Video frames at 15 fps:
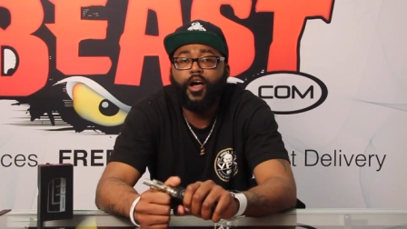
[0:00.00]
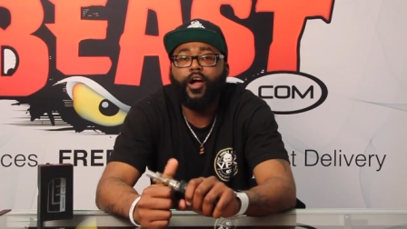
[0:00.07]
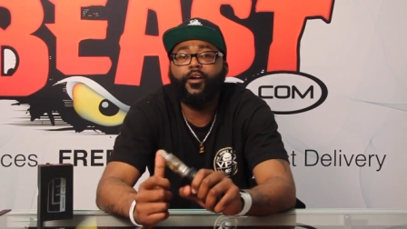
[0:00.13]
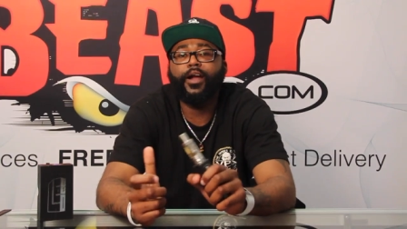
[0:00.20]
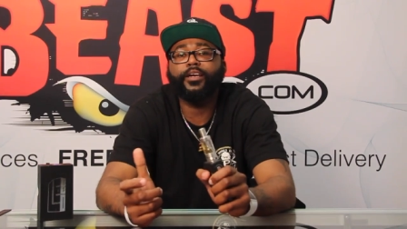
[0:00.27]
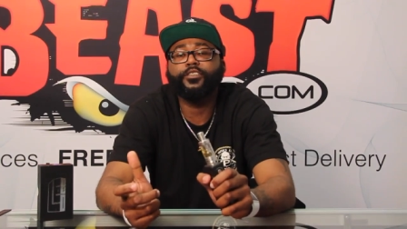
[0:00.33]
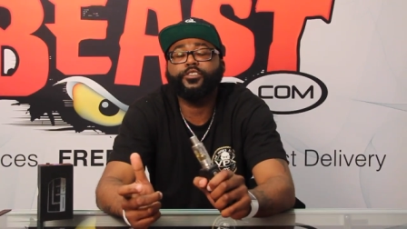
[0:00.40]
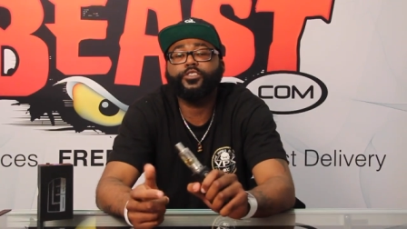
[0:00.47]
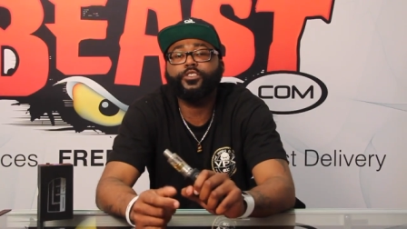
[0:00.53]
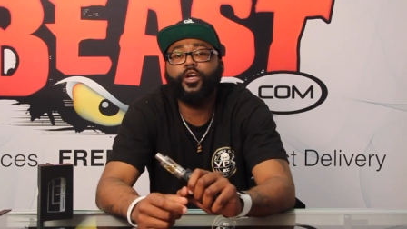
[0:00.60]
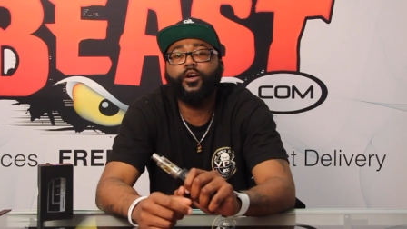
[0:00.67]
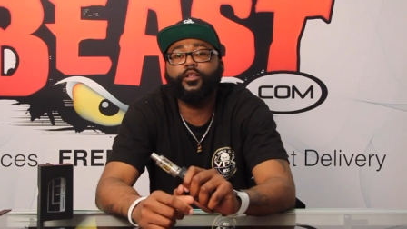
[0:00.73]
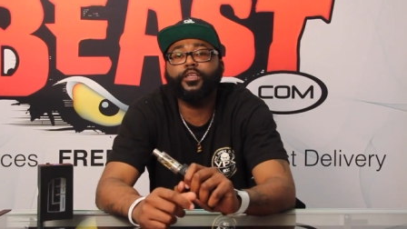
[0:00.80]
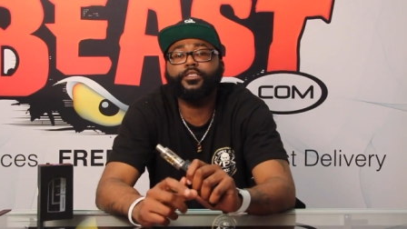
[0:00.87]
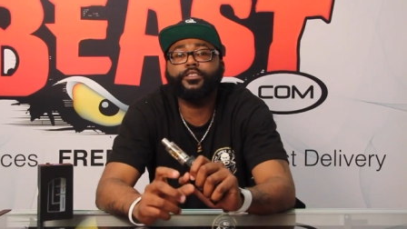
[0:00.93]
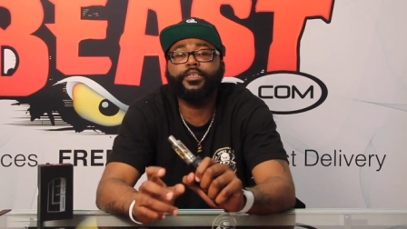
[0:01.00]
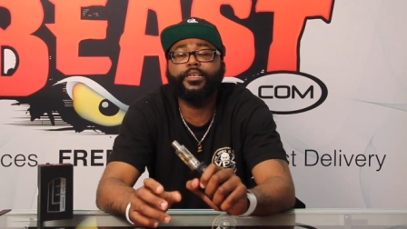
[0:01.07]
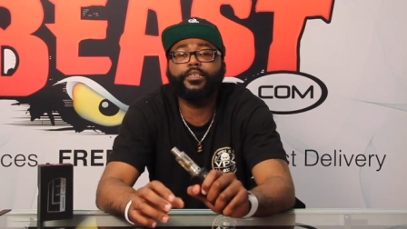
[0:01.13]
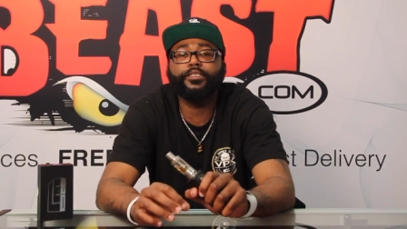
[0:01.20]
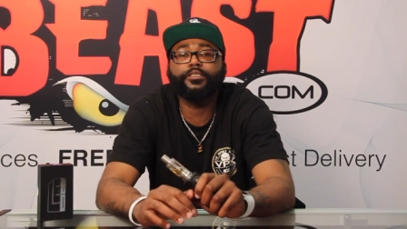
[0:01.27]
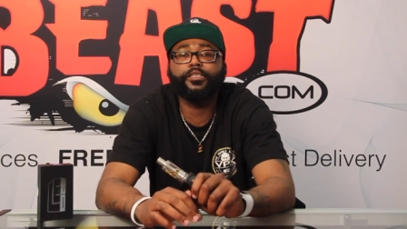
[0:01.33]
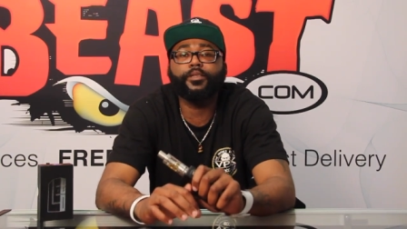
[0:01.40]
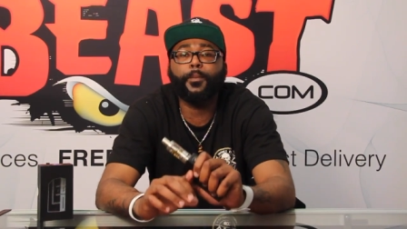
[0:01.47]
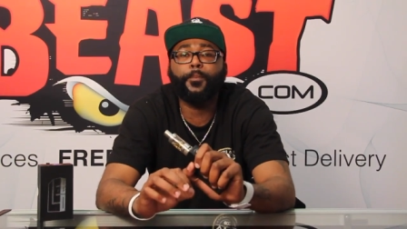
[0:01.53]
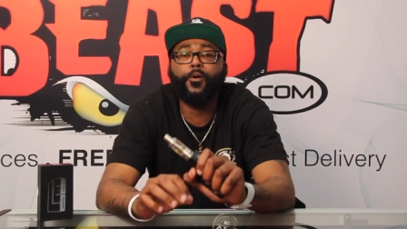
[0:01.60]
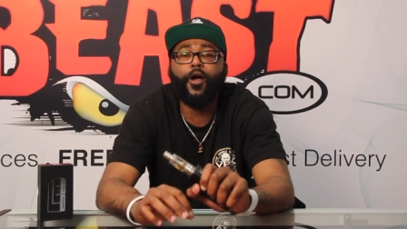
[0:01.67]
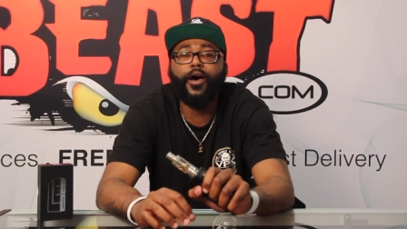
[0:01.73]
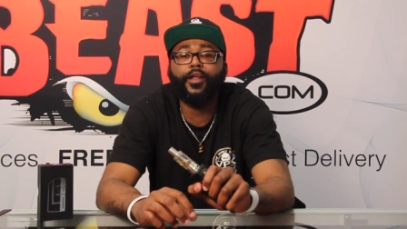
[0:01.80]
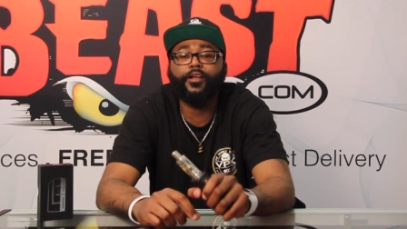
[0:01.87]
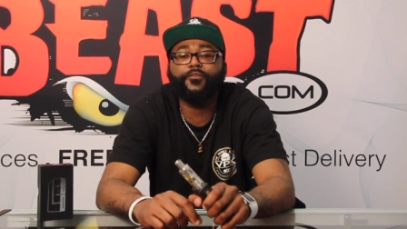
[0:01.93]
All right, so let's get into the
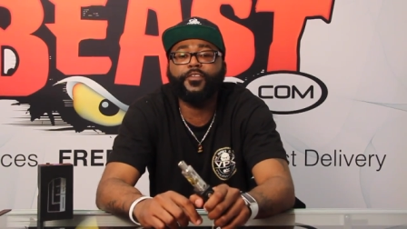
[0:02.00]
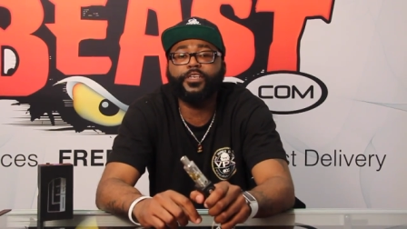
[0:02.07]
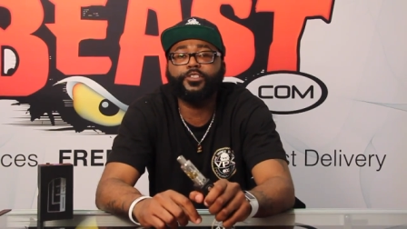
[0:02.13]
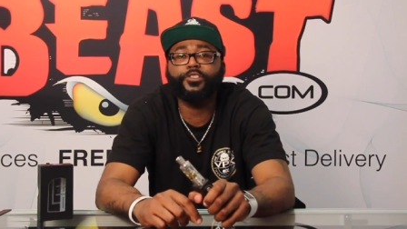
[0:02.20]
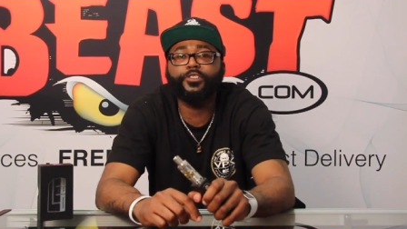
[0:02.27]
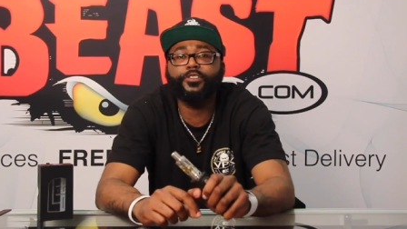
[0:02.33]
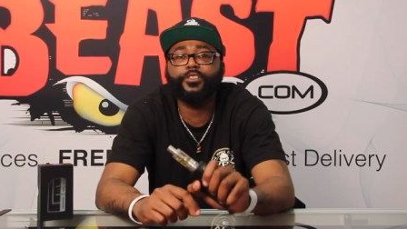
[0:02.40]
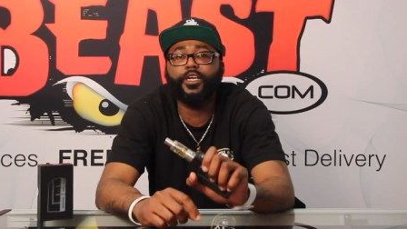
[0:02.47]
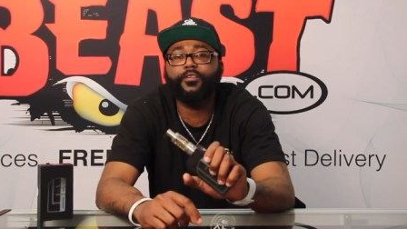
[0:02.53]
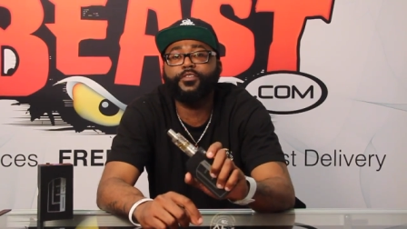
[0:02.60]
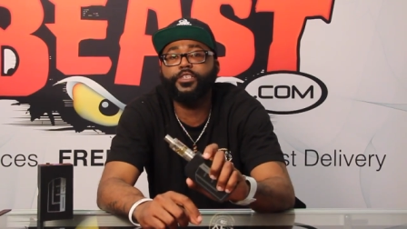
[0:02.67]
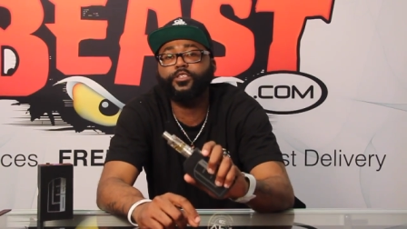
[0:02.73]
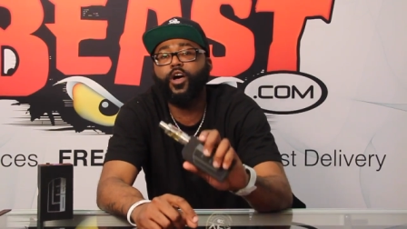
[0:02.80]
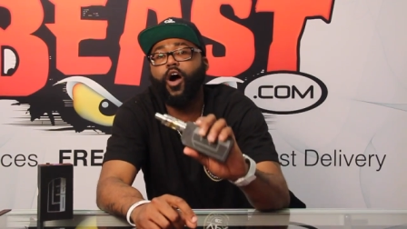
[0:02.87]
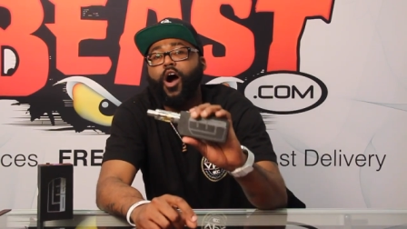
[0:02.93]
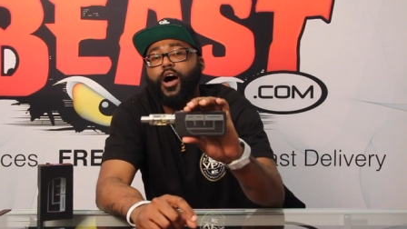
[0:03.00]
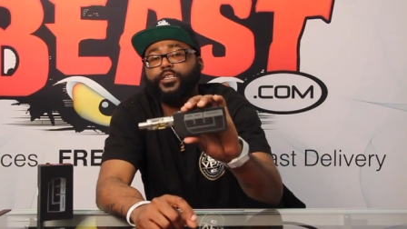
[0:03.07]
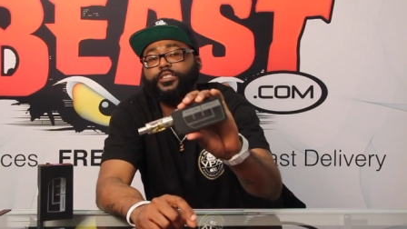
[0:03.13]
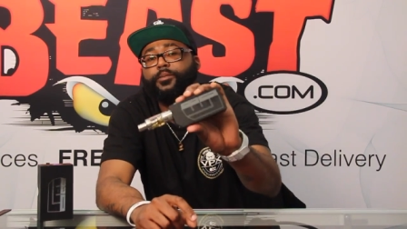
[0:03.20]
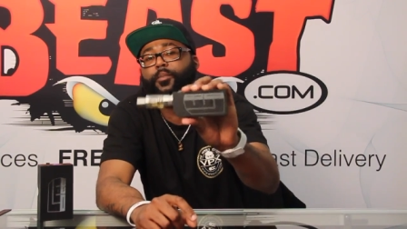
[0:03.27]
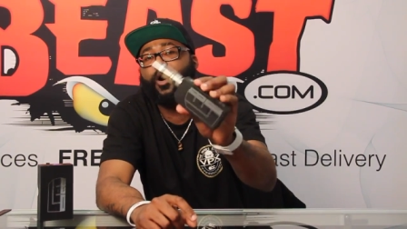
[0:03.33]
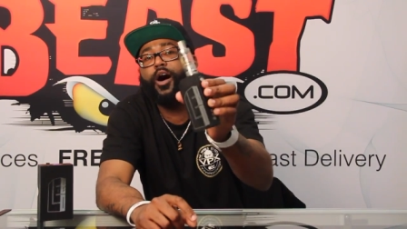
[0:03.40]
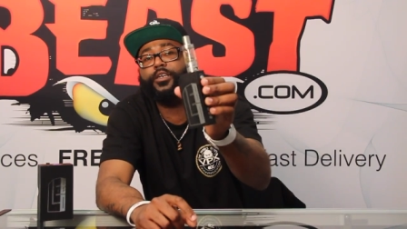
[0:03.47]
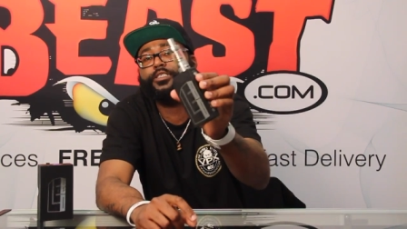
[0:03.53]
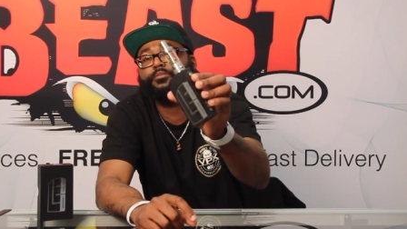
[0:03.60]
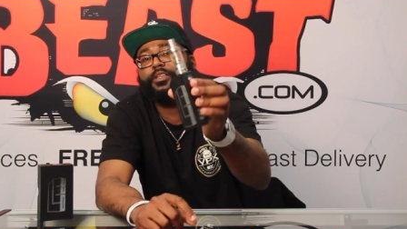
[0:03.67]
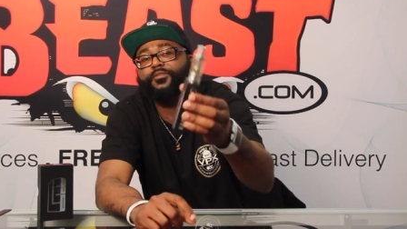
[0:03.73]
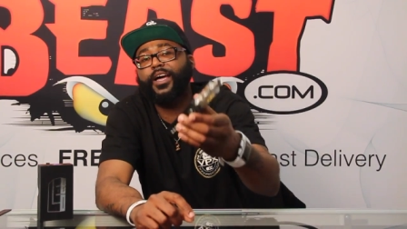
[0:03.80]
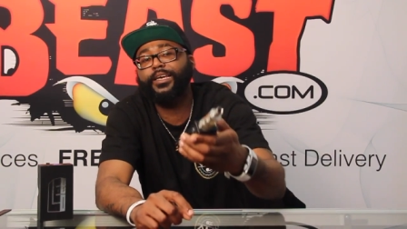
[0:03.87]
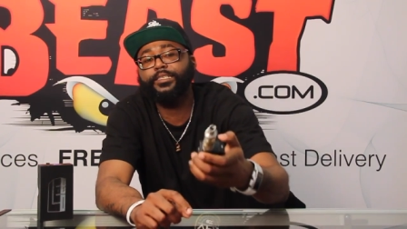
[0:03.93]
product features of this awesome,
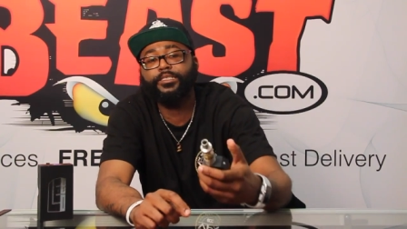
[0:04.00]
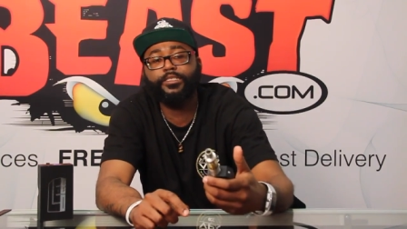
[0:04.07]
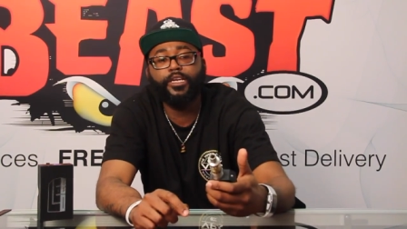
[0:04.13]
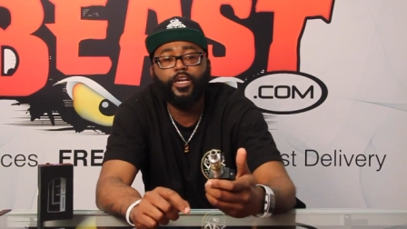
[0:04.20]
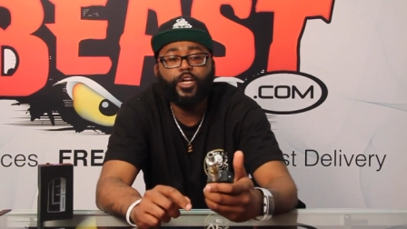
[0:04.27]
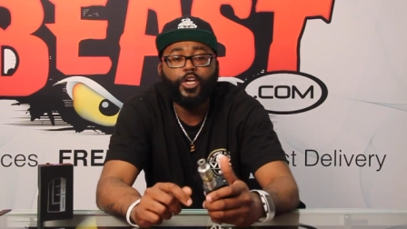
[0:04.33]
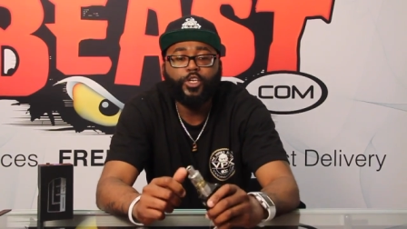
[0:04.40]
awesome device.